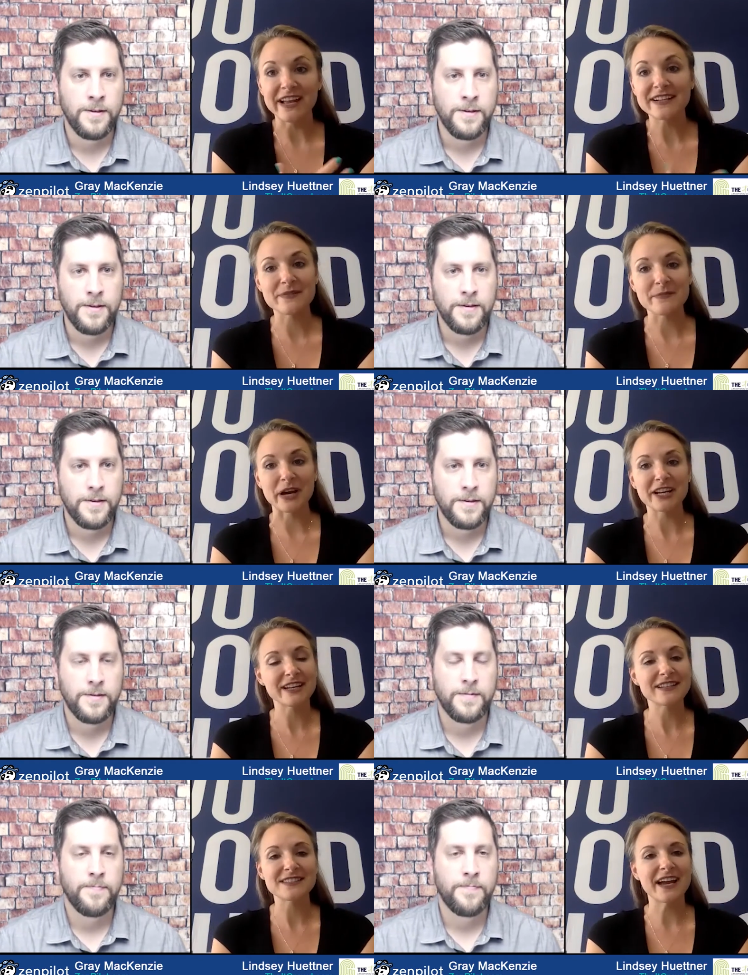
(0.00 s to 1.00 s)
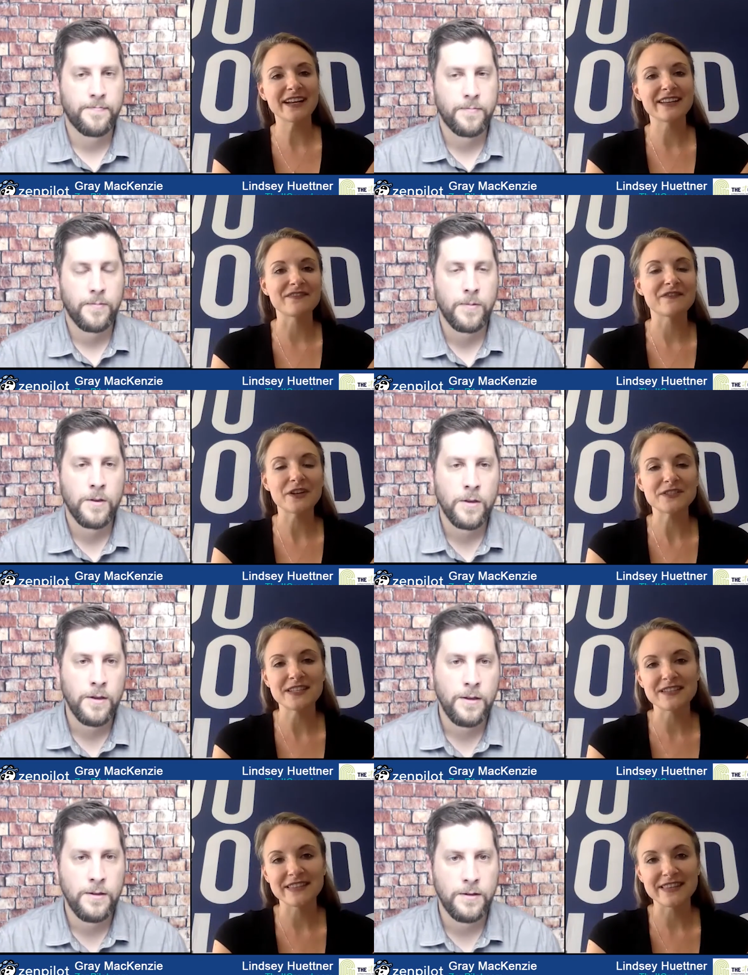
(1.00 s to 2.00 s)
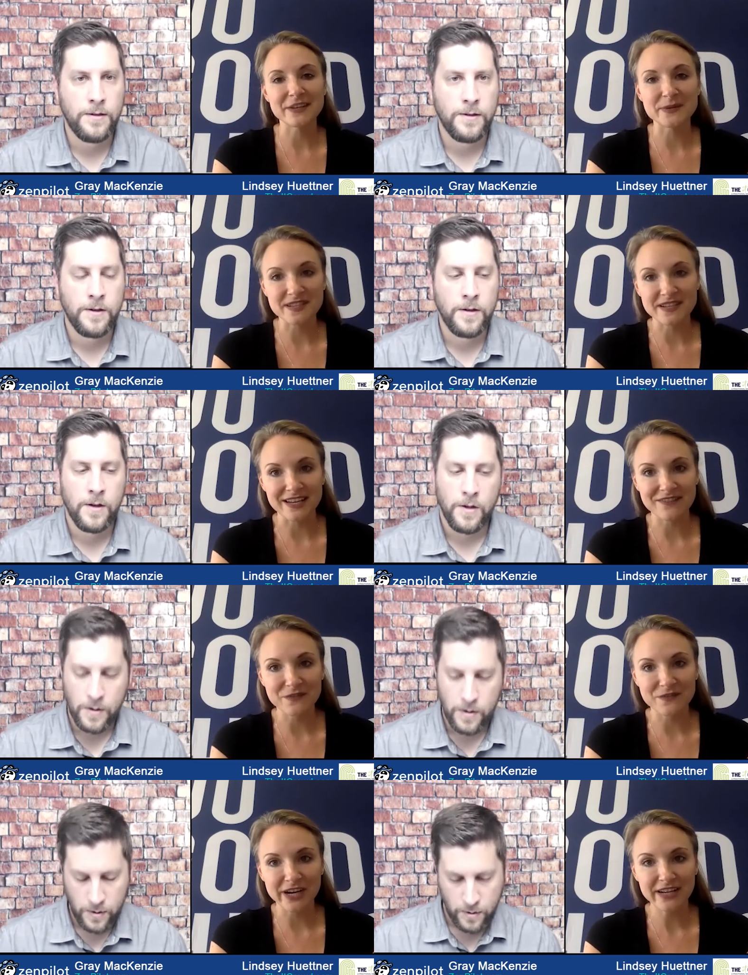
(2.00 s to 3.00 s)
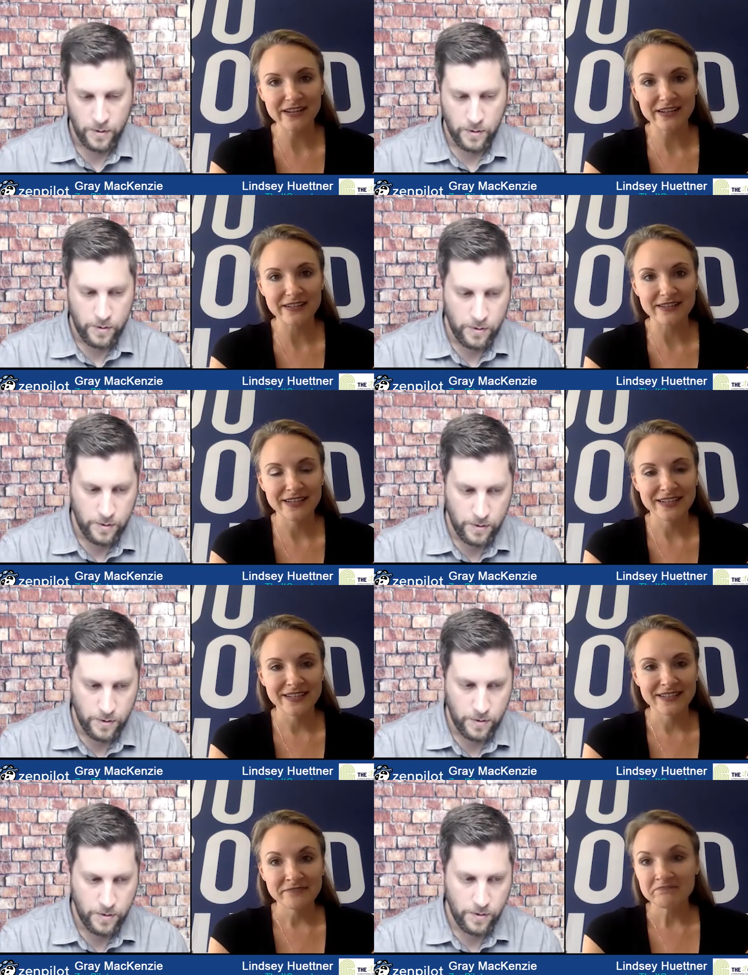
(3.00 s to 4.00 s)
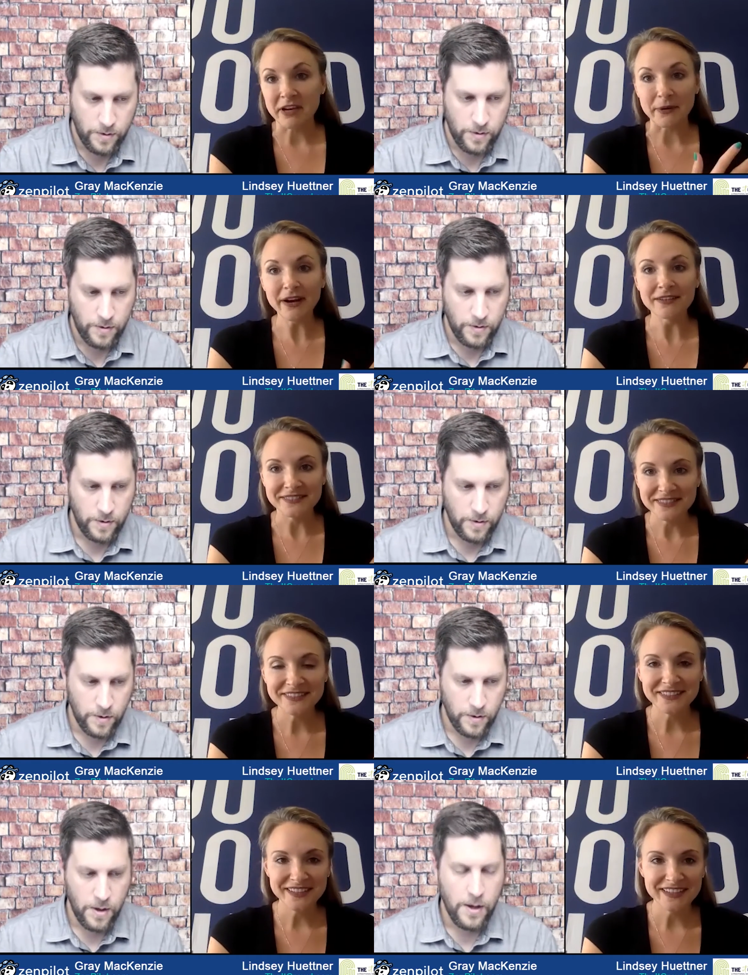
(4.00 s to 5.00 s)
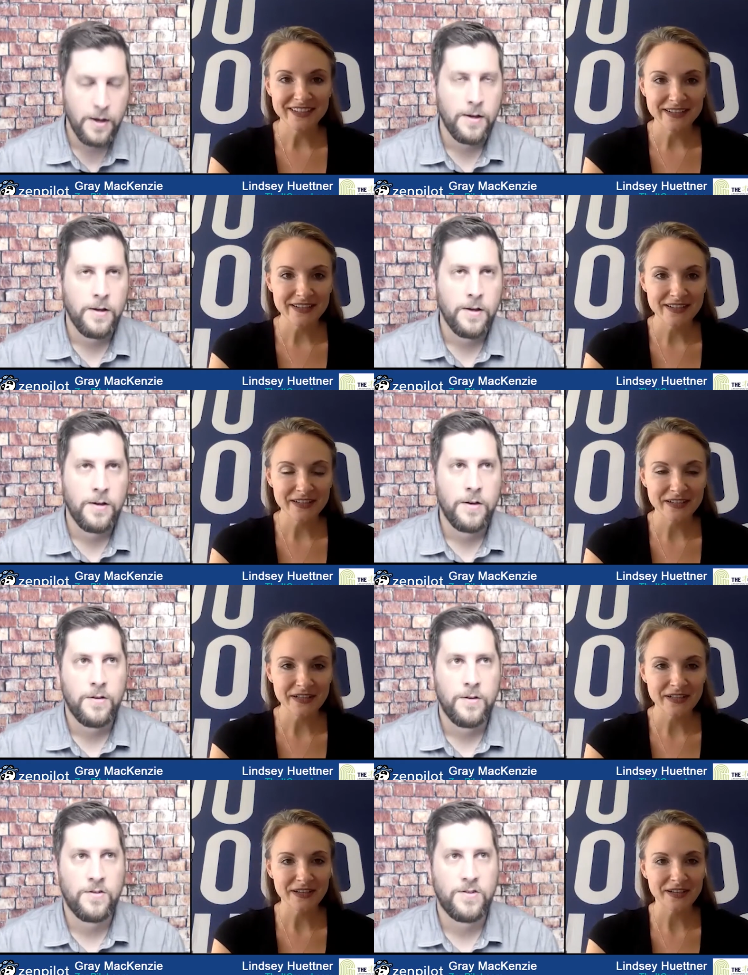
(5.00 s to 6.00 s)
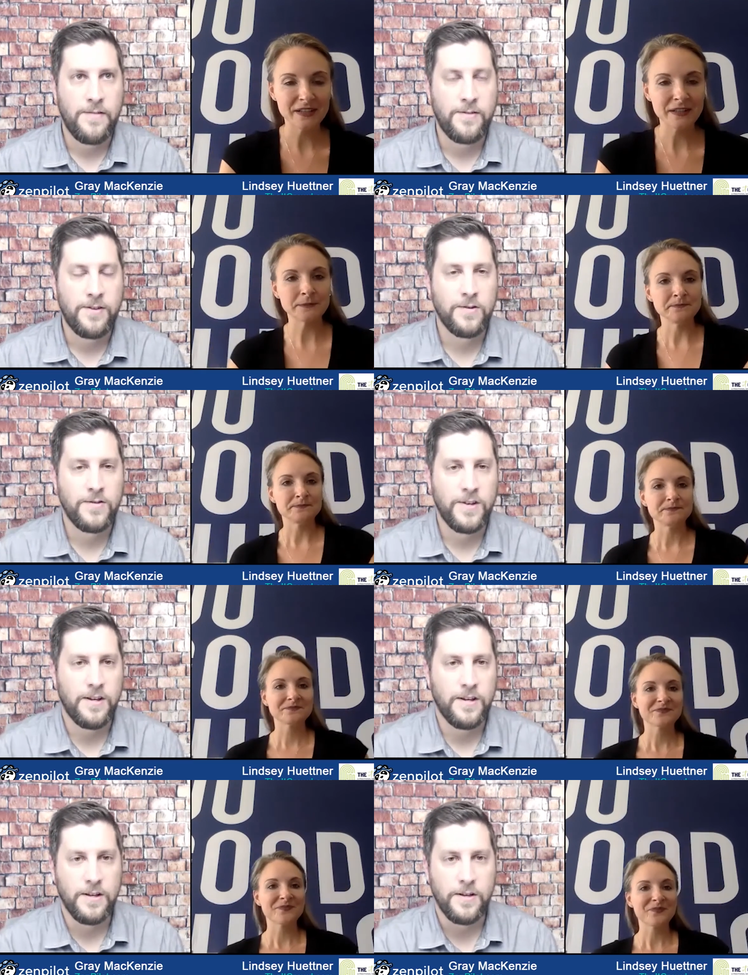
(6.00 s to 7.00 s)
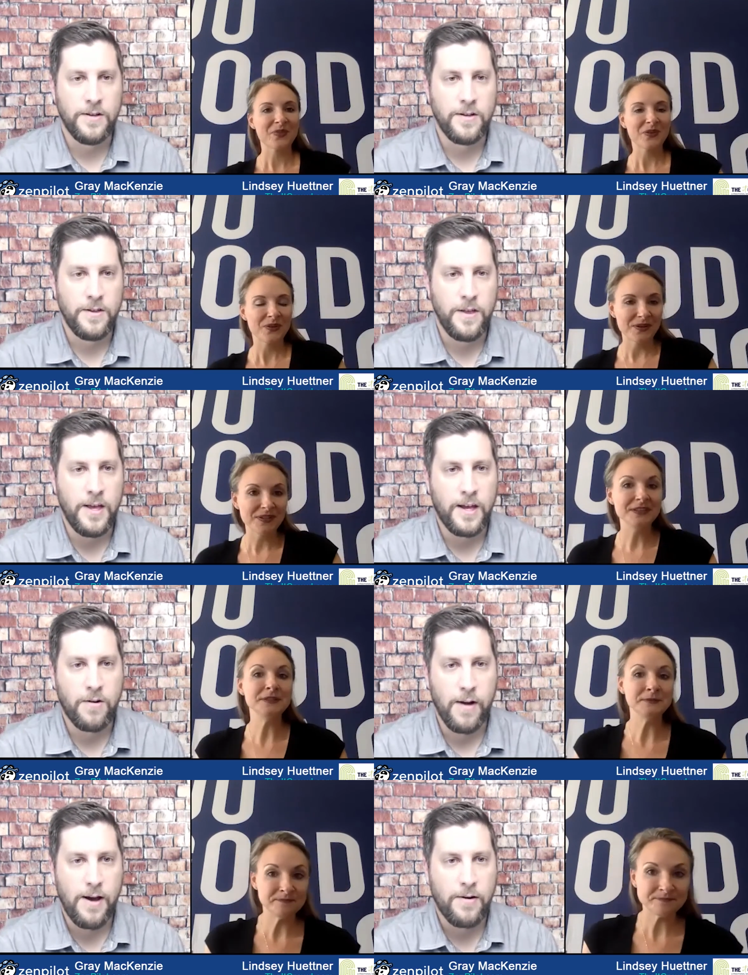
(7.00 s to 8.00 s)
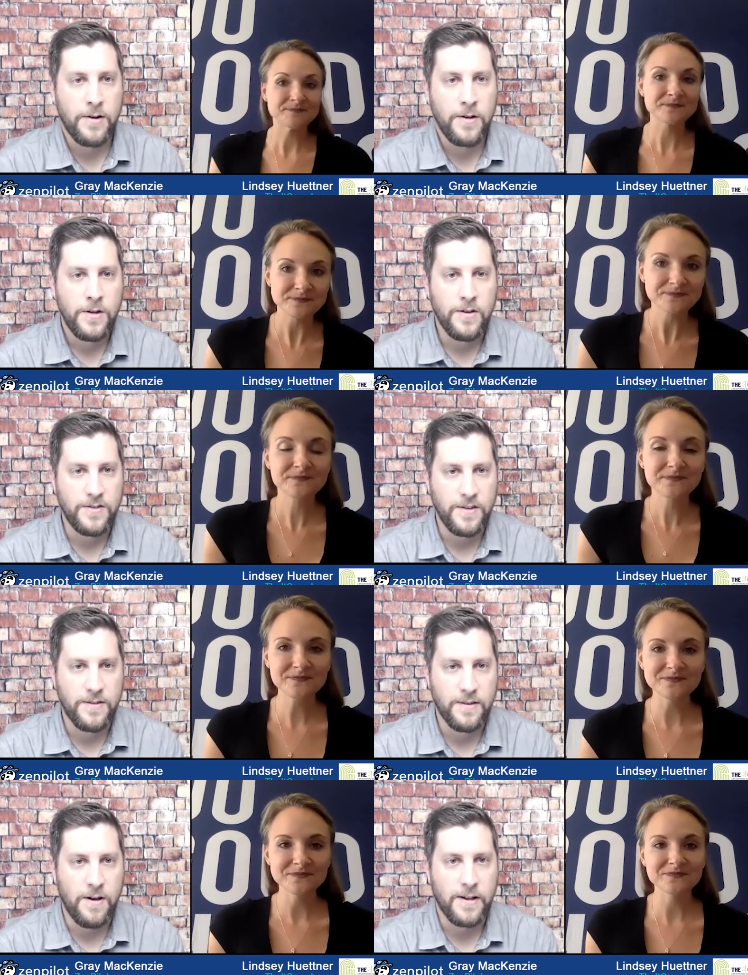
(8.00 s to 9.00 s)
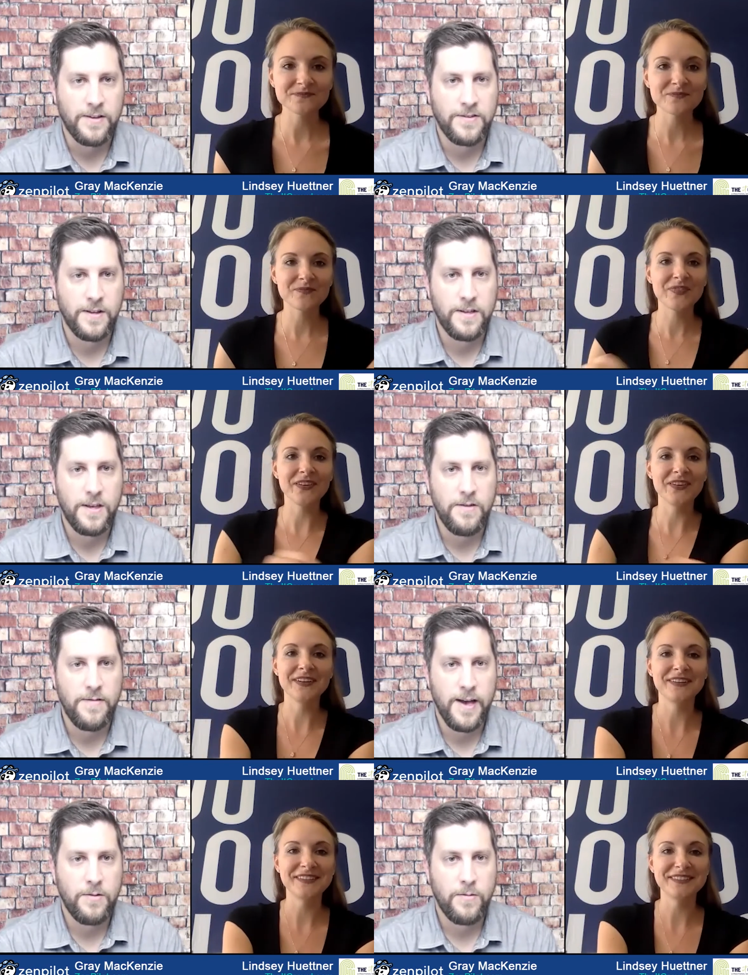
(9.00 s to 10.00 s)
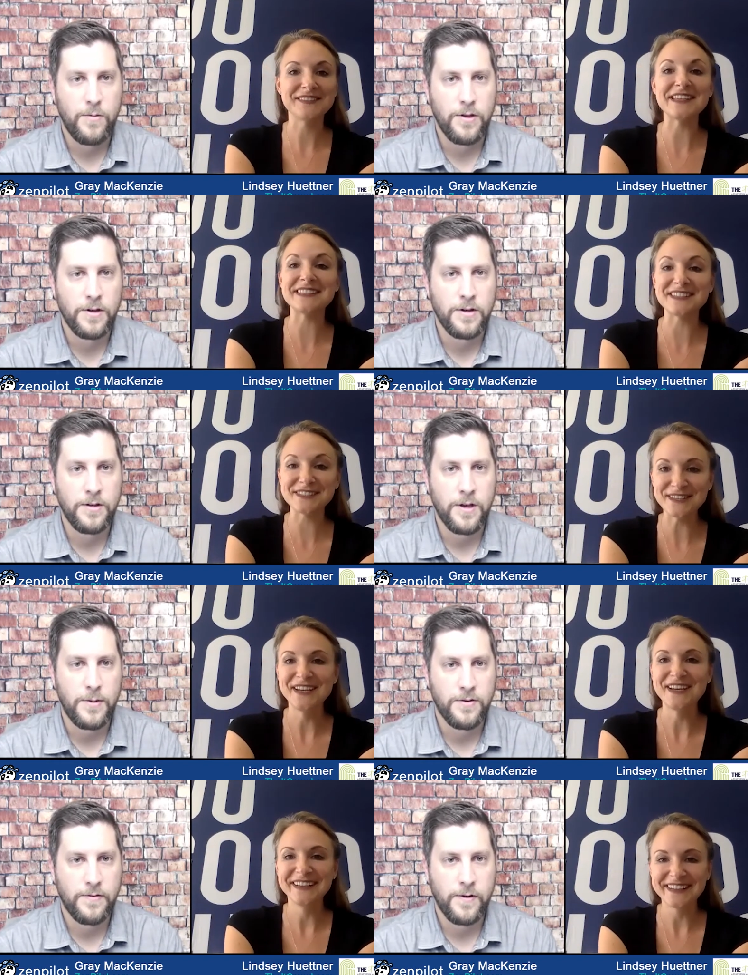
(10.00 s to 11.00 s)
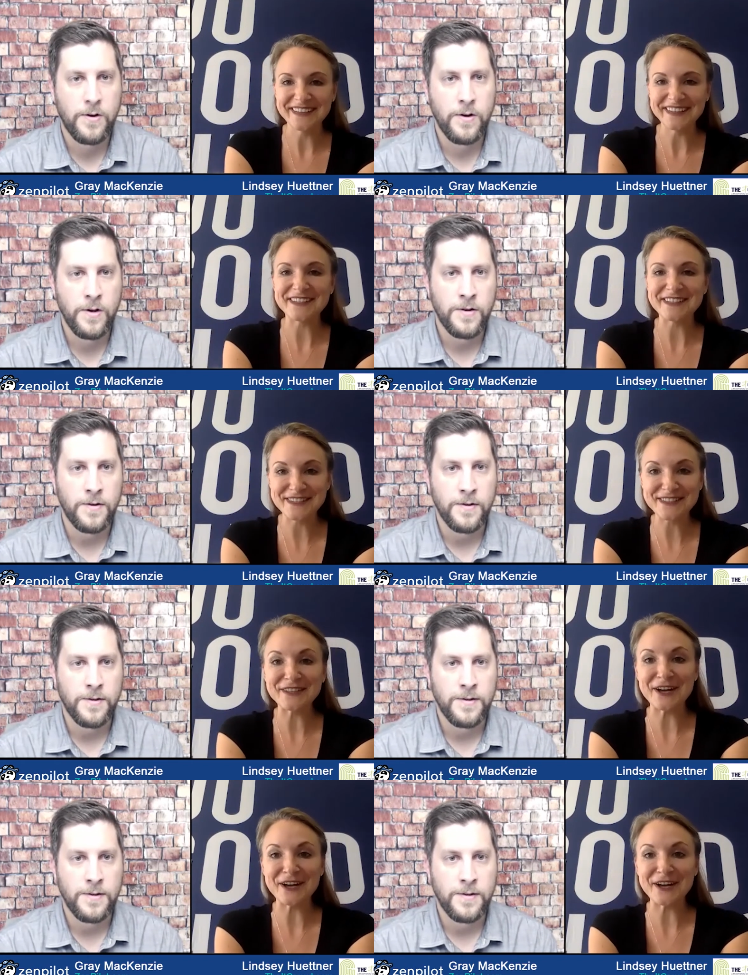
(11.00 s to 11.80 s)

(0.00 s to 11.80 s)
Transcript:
Speaker 1: liked the marketing side and felt that there was a need for it. And here we are.
Speaker 2: 7 years into the IT Crowd. Is this the longest stint that you've had
Speaker 1: with the company so far? This is the